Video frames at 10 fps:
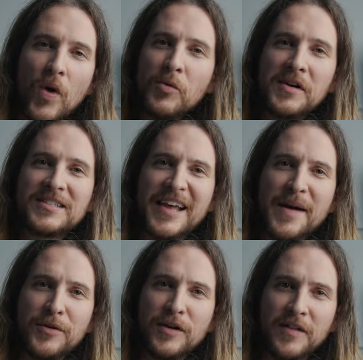One more
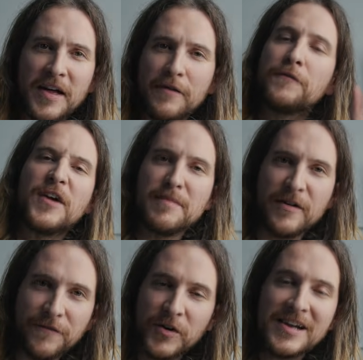example of like
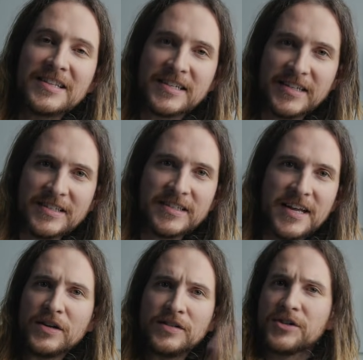framing, for instance,
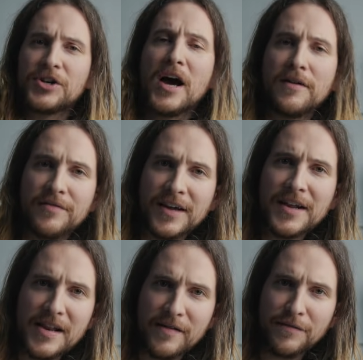here's a shot of the
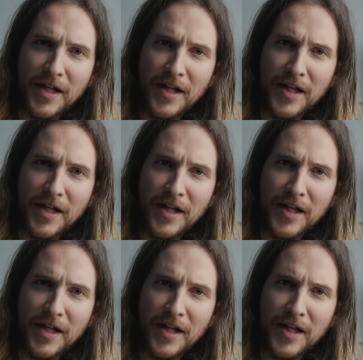Canadian